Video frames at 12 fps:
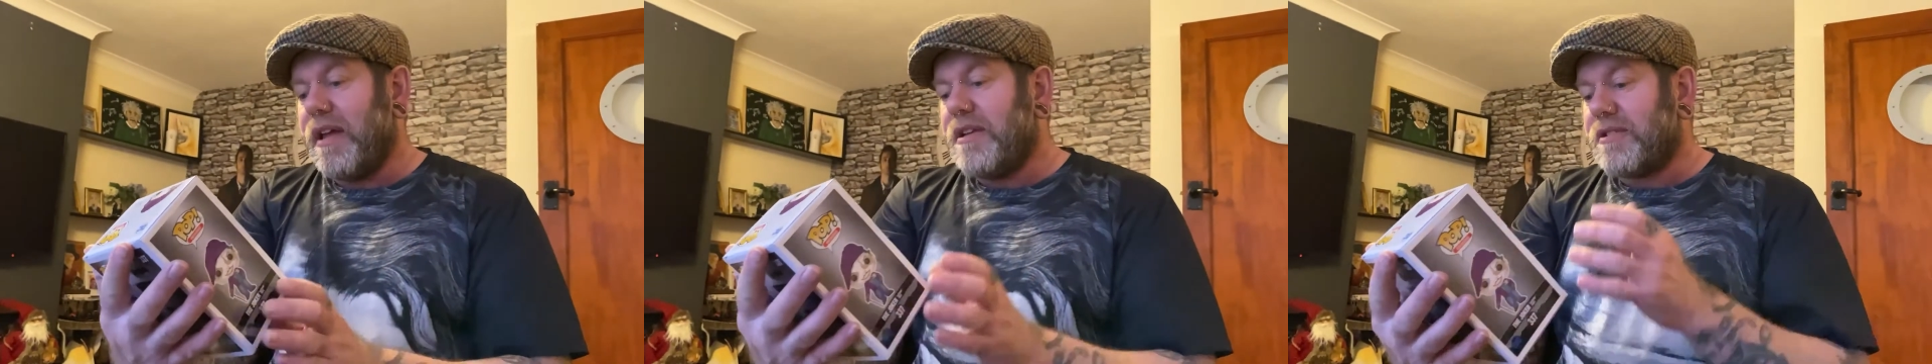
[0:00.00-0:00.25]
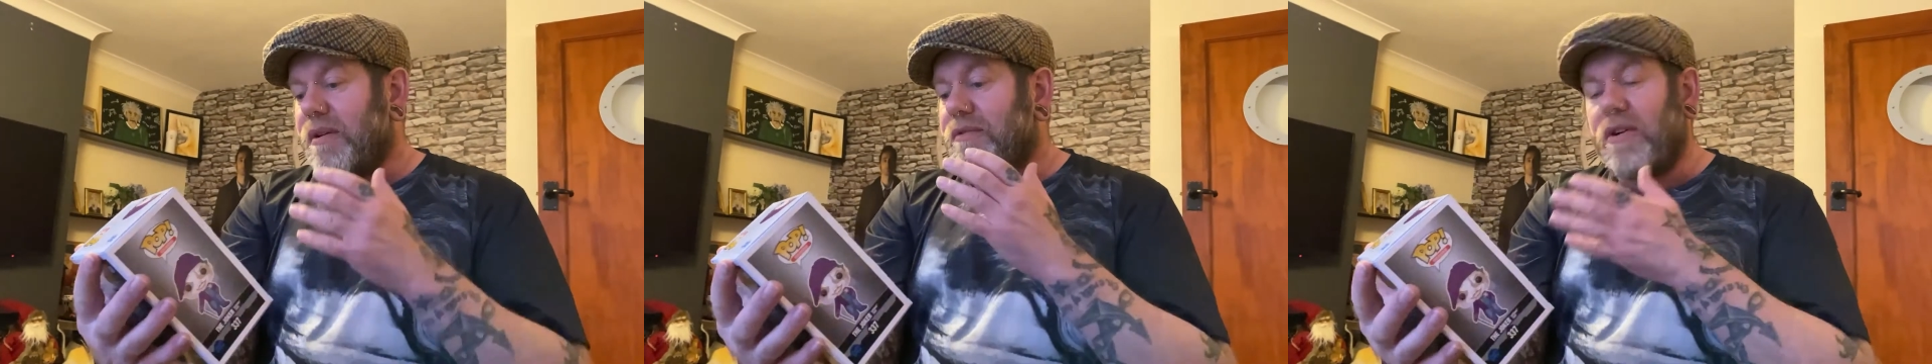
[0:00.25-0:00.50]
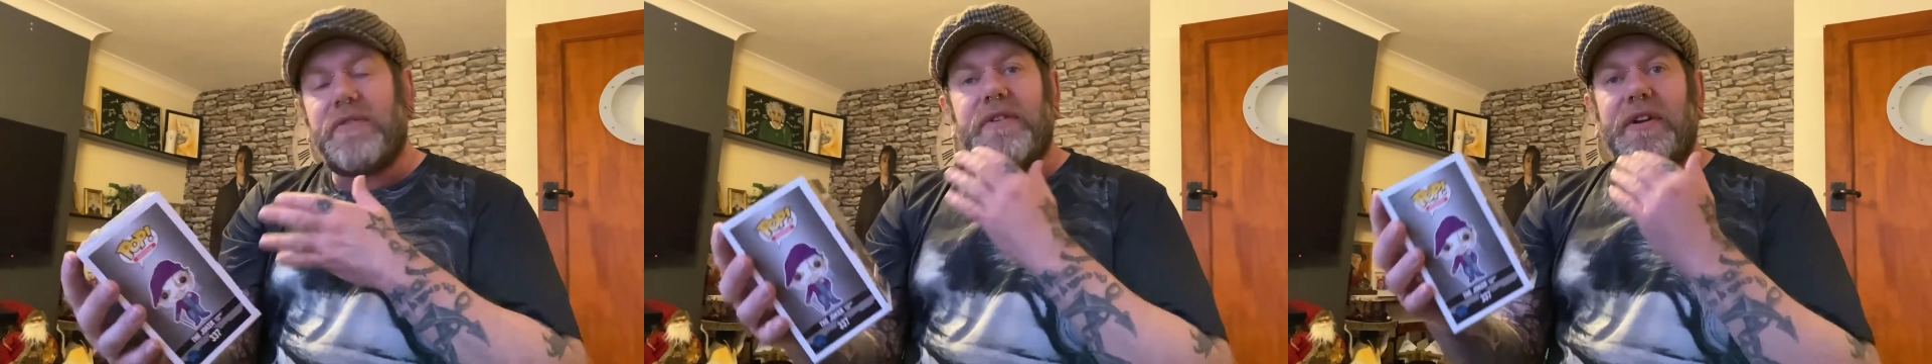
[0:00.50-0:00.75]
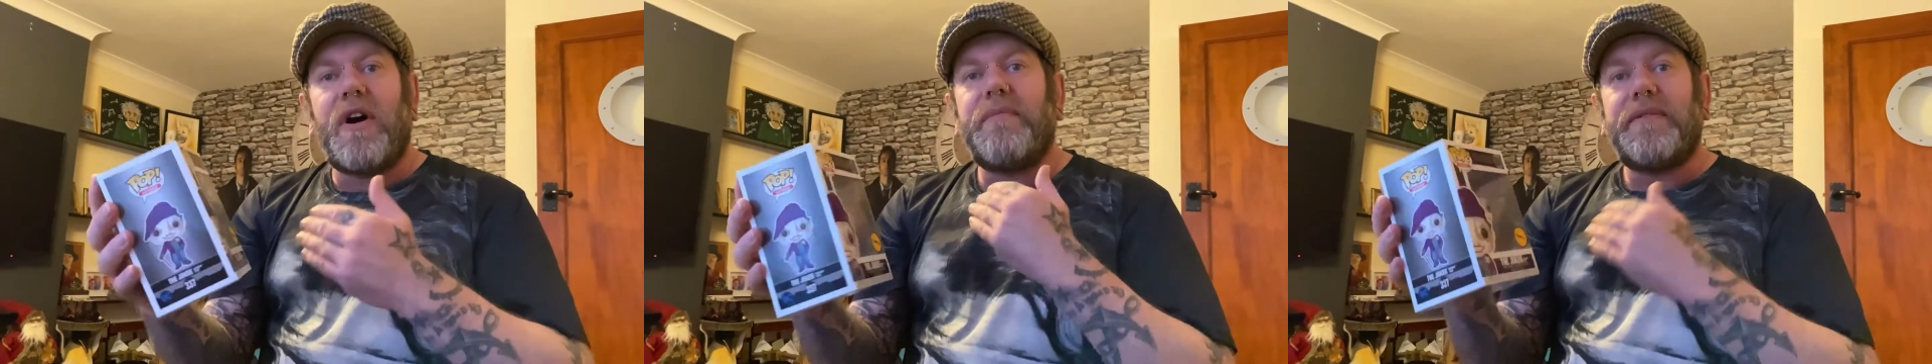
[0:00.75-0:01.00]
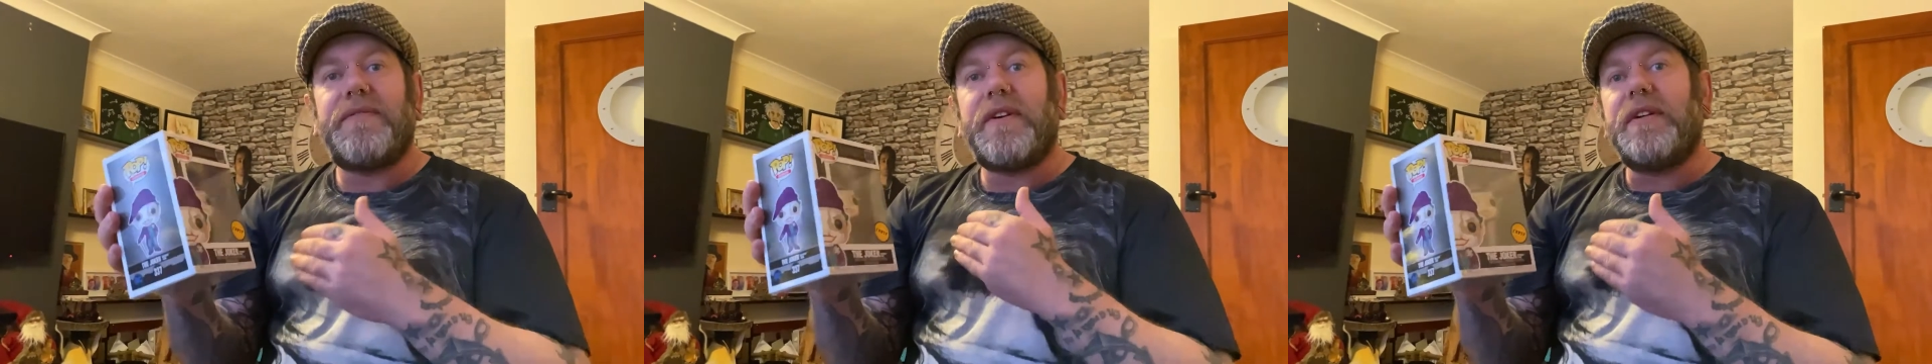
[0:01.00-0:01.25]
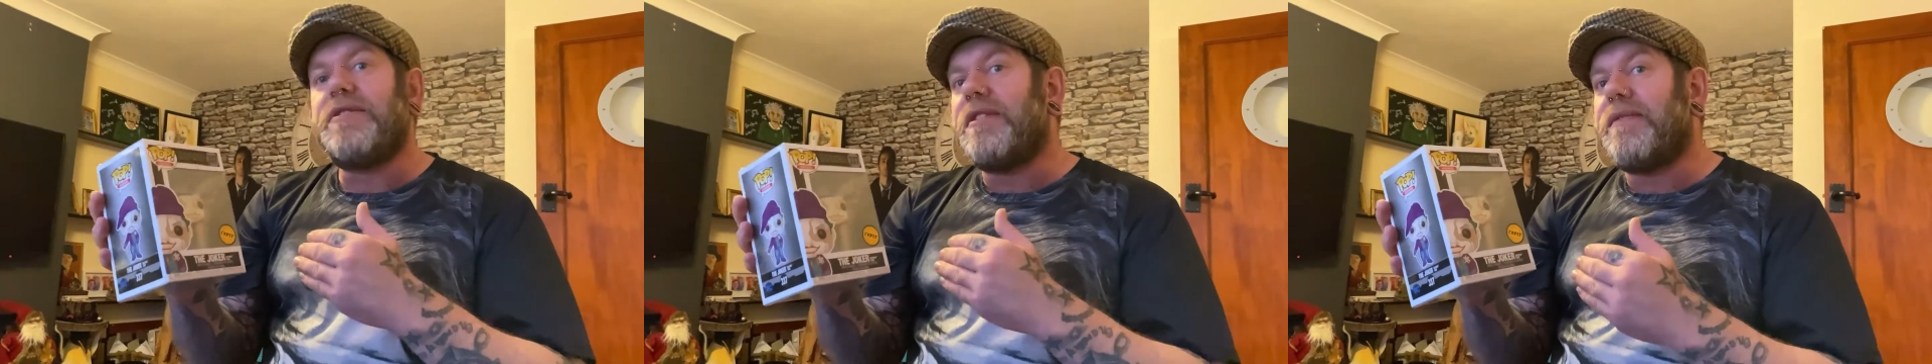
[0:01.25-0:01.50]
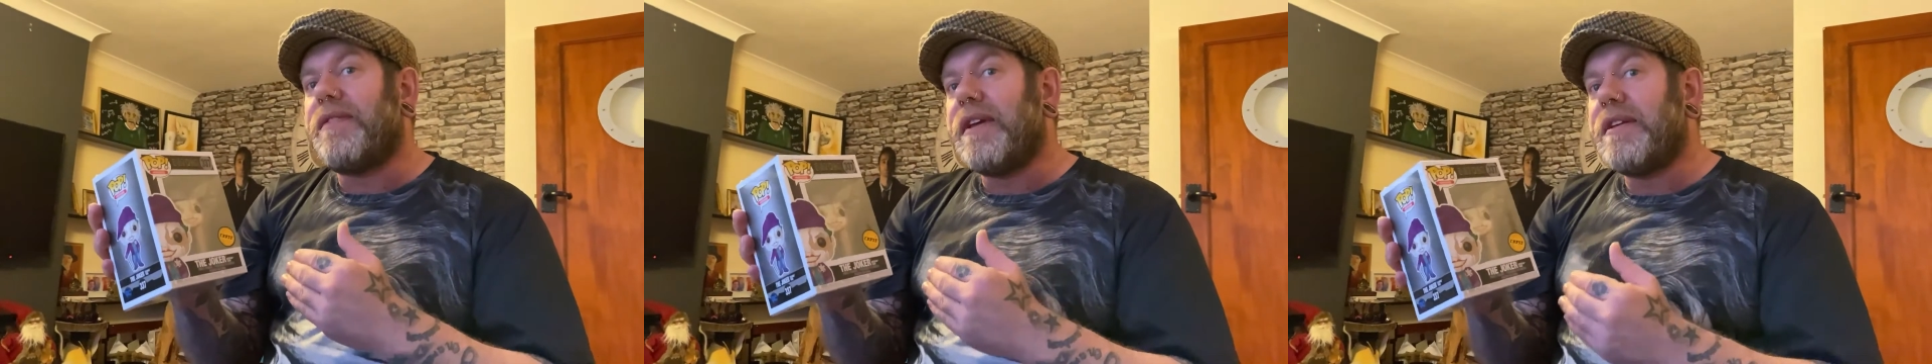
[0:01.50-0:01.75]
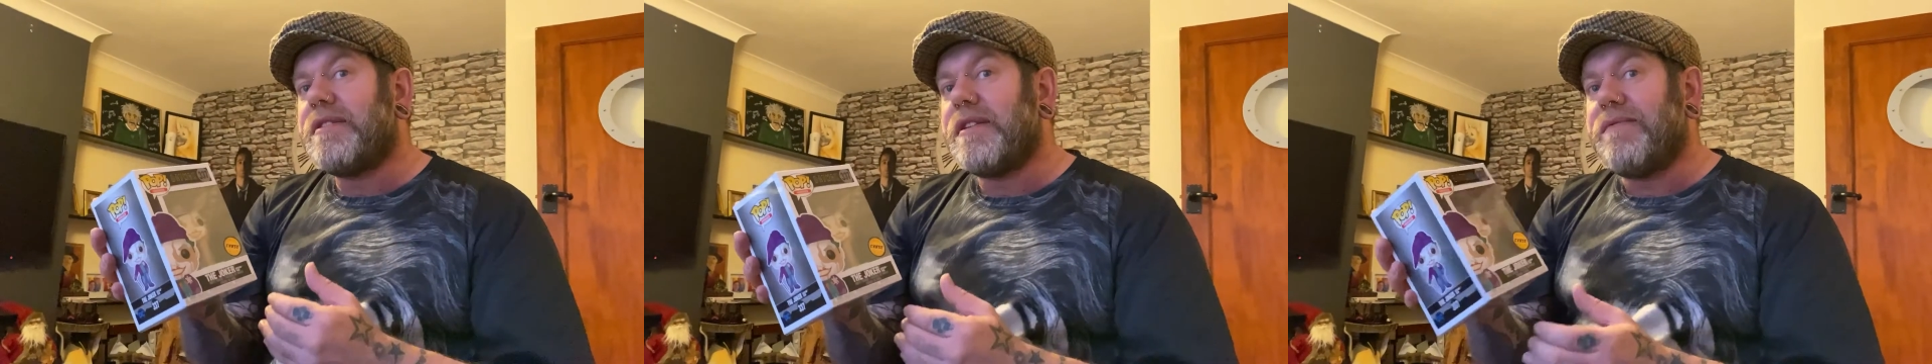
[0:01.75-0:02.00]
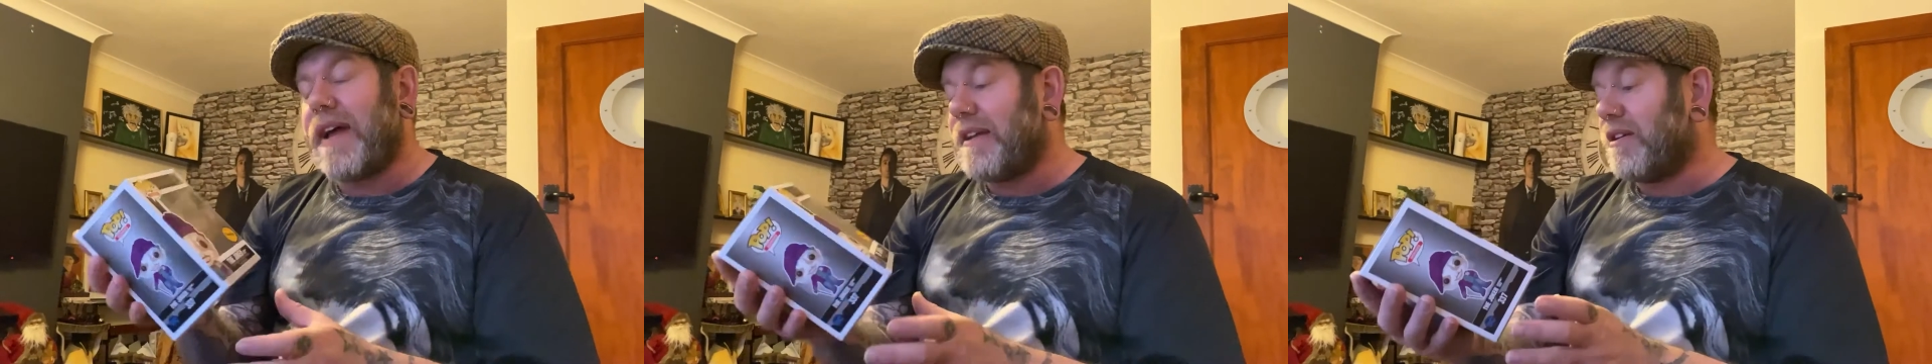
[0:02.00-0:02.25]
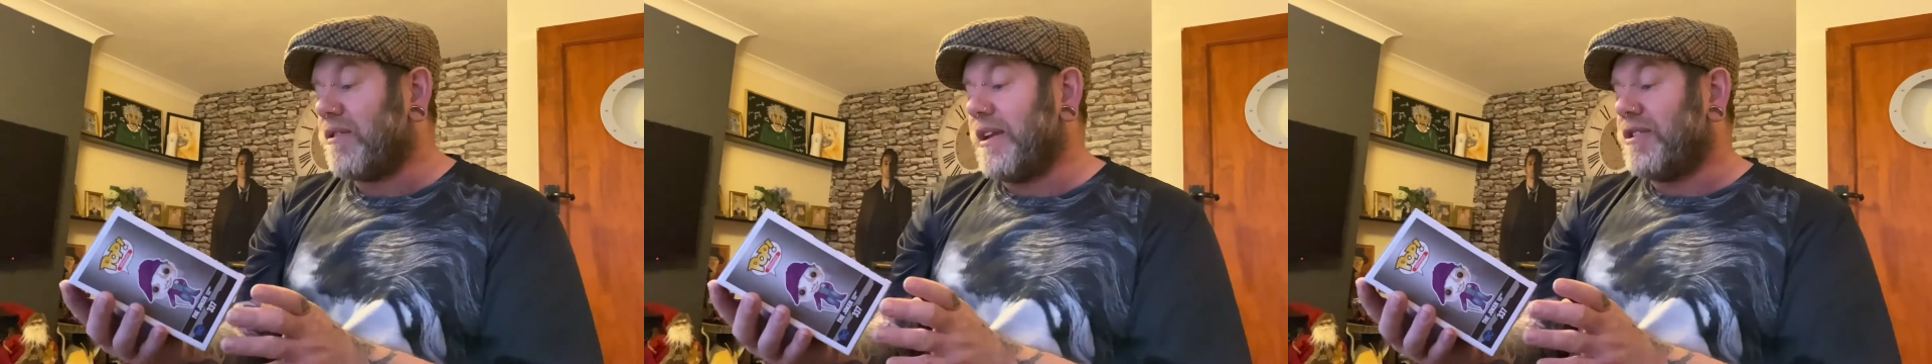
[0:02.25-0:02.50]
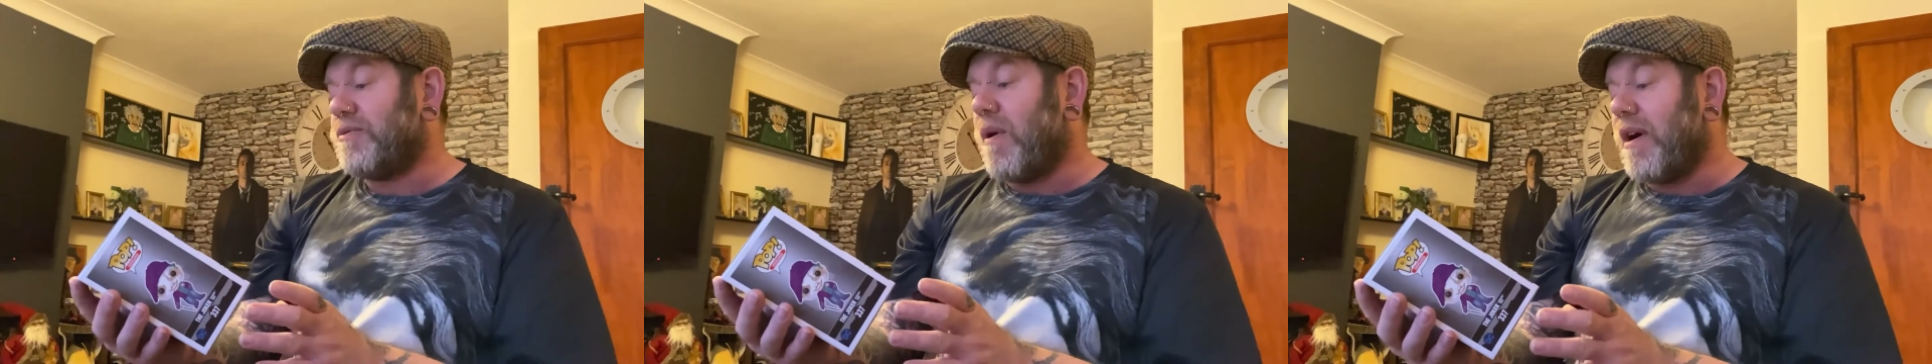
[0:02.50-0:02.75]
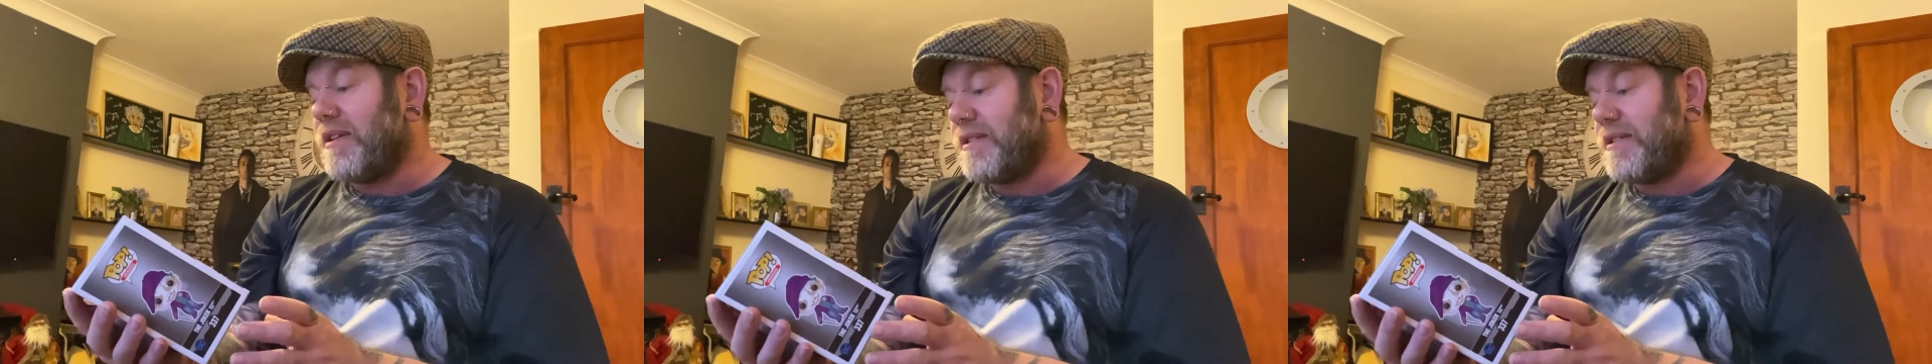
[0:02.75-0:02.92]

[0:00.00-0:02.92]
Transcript: So I've got the common version of this. In fact, I got it twice.